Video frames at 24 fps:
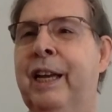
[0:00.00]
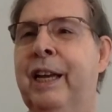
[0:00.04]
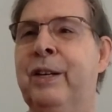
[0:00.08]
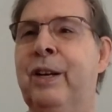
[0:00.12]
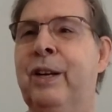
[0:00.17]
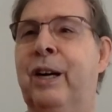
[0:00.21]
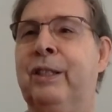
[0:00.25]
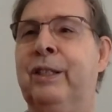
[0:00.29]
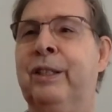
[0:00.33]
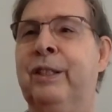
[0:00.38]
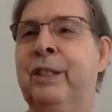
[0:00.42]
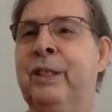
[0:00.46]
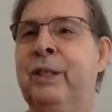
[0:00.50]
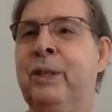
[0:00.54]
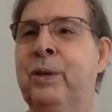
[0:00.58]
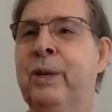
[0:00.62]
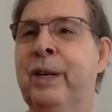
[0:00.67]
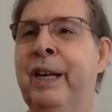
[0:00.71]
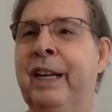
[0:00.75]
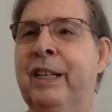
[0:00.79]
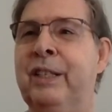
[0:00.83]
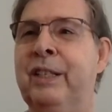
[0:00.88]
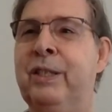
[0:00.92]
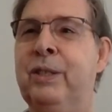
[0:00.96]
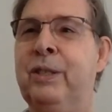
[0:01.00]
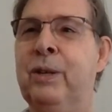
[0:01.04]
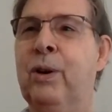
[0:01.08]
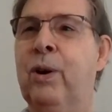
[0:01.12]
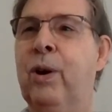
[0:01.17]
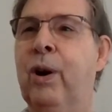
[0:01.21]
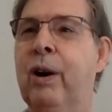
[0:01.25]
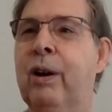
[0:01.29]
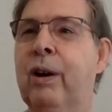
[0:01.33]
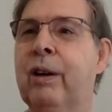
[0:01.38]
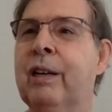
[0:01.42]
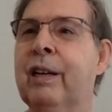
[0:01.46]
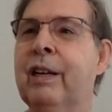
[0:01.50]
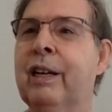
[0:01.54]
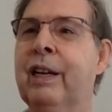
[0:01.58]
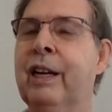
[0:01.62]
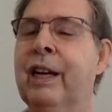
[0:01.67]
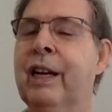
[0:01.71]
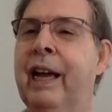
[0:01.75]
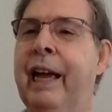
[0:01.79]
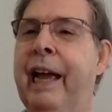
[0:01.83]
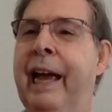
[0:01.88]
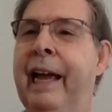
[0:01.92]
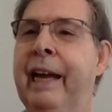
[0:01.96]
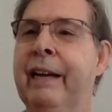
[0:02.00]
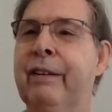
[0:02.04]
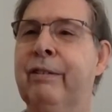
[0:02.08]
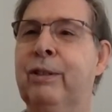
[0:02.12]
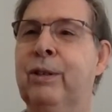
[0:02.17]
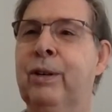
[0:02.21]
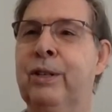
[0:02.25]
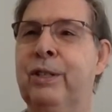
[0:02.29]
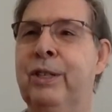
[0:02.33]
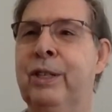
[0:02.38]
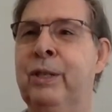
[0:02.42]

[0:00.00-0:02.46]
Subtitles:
and knocked on the door next door. And of course,